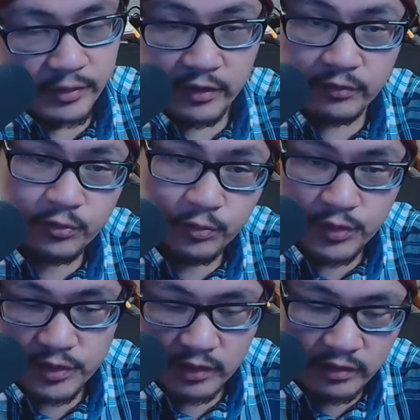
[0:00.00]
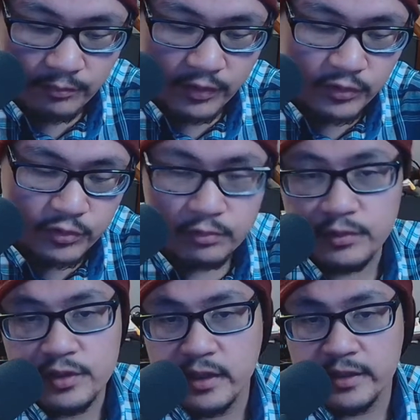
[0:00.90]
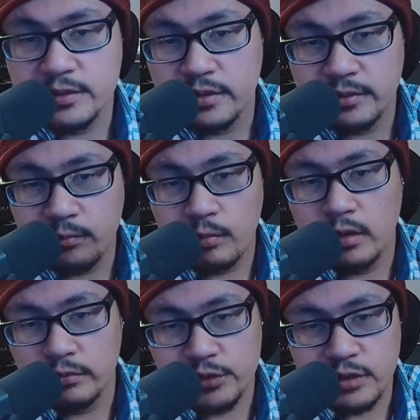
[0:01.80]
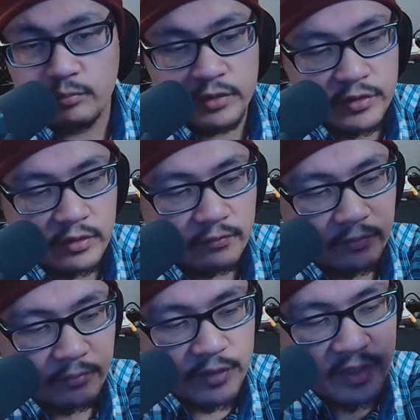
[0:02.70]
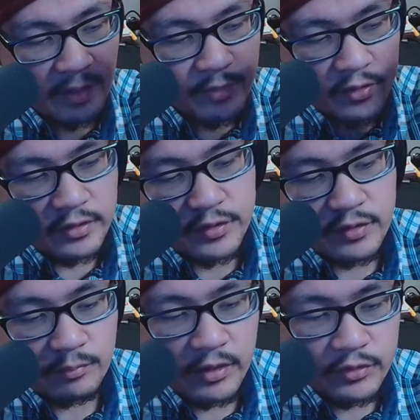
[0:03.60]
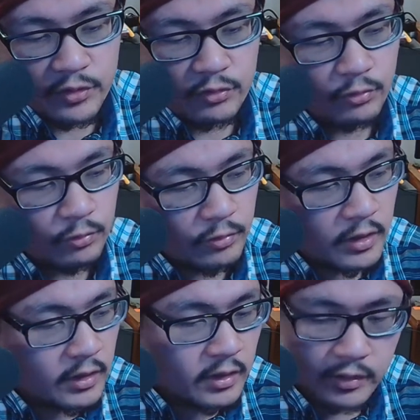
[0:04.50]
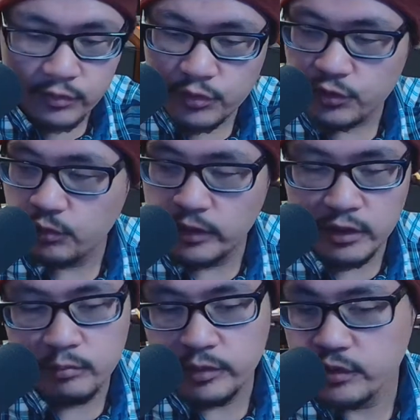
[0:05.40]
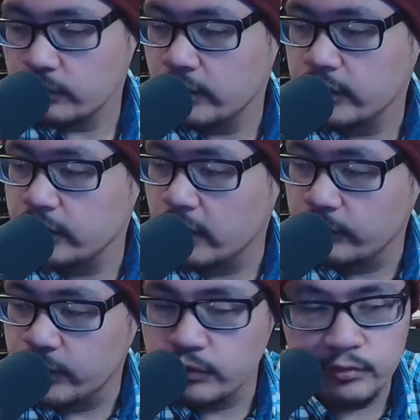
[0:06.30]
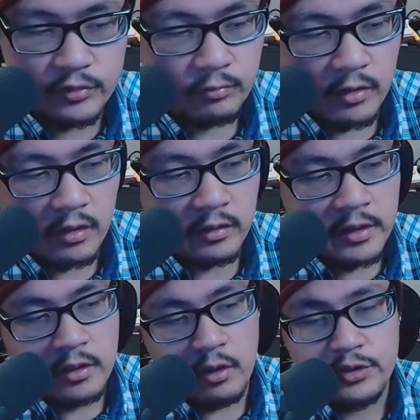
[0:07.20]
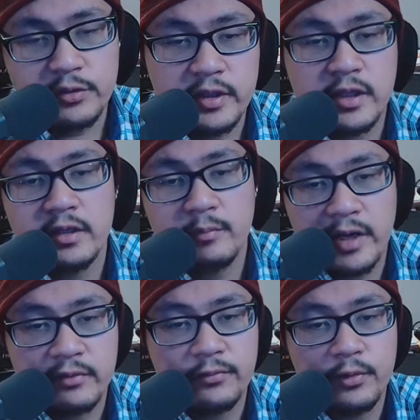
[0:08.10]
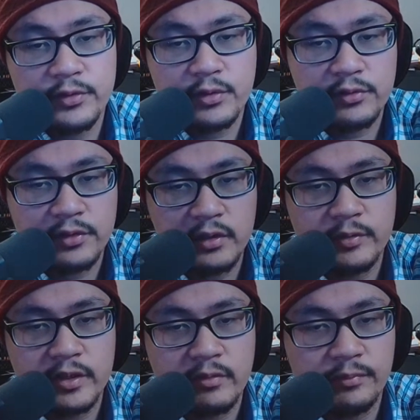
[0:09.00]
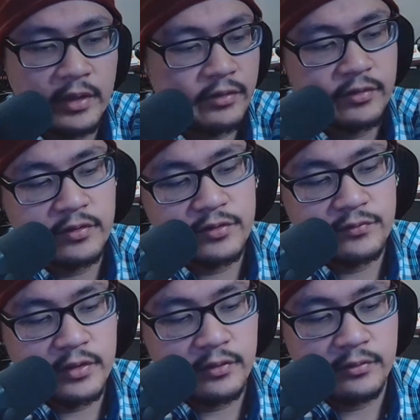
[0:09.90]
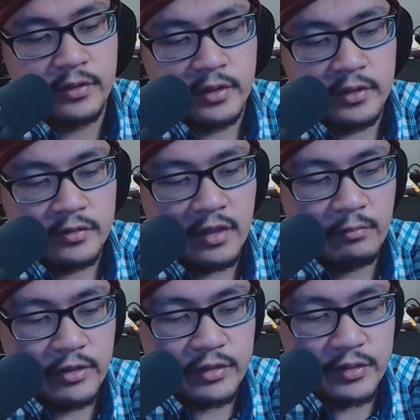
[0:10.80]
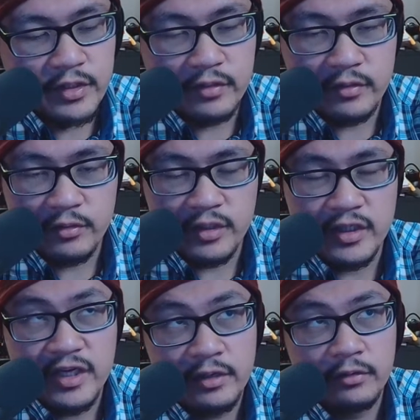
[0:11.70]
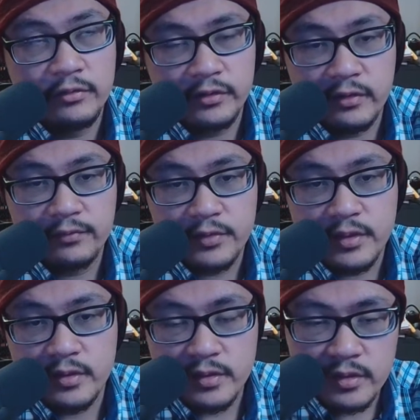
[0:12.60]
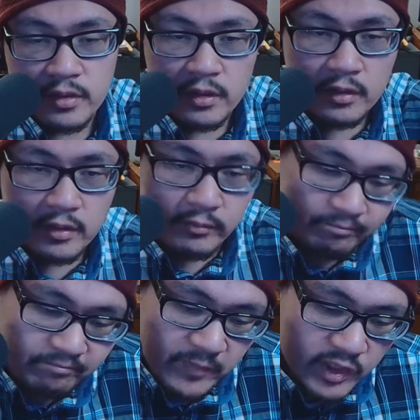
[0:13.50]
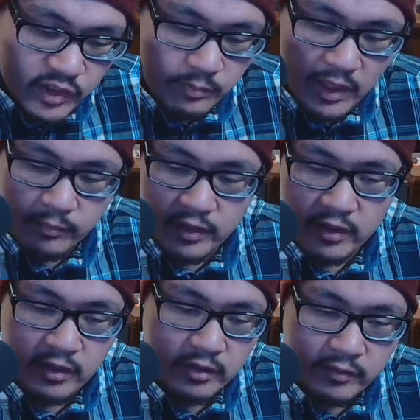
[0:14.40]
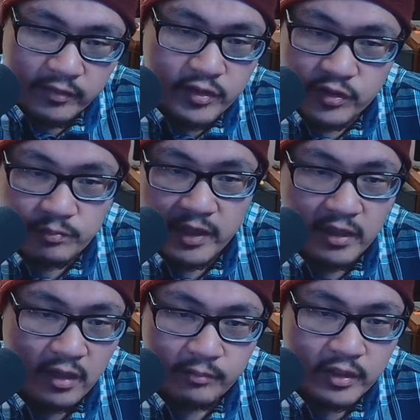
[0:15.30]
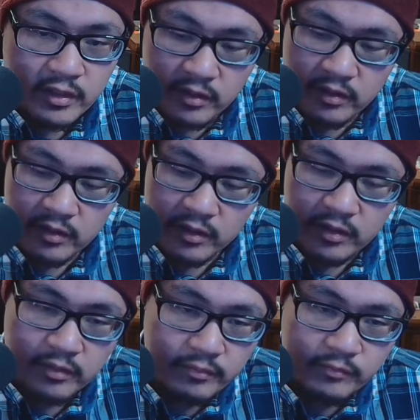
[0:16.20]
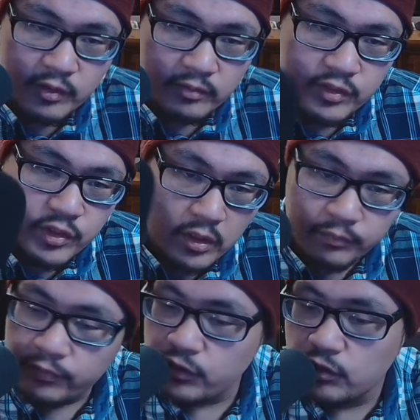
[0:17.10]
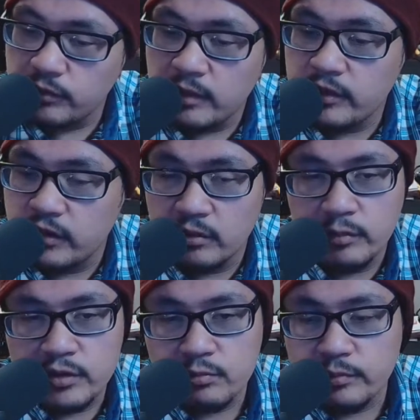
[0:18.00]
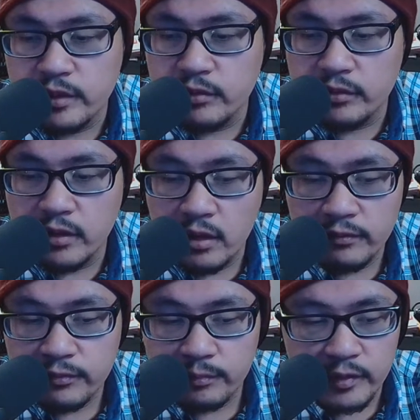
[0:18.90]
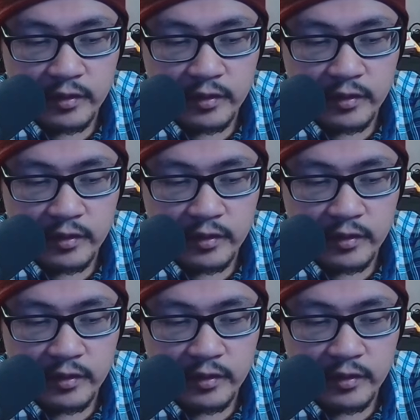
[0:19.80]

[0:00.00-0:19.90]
But the other sources I'll compare it to is like the wireless earbuds here from Samsung. It's the Buds 2. There's a Sony earbuds around here that I'm going to do as well. Also, the Yeti microphone is also going to be compared in this video. So that way you can see that you can hear the differences and see maybe this may not be a setup for you. Maybe the earbuds will be good enough.